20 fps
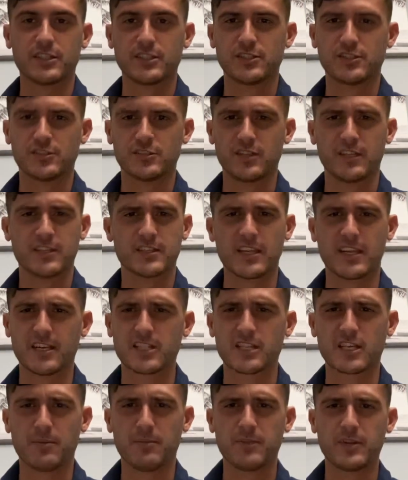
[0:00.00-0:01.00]
that you see. It's not
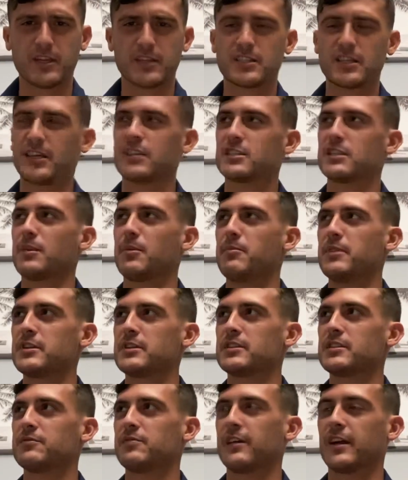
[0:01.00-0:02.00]
a
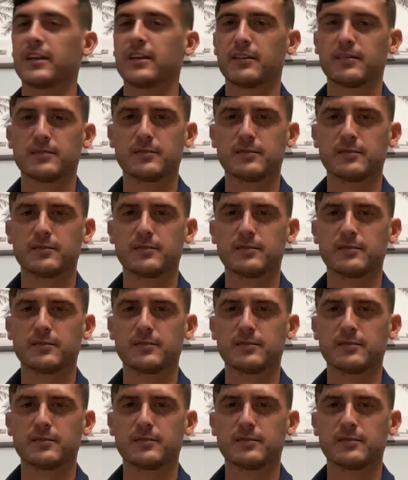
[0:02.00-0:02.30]
submissive, like,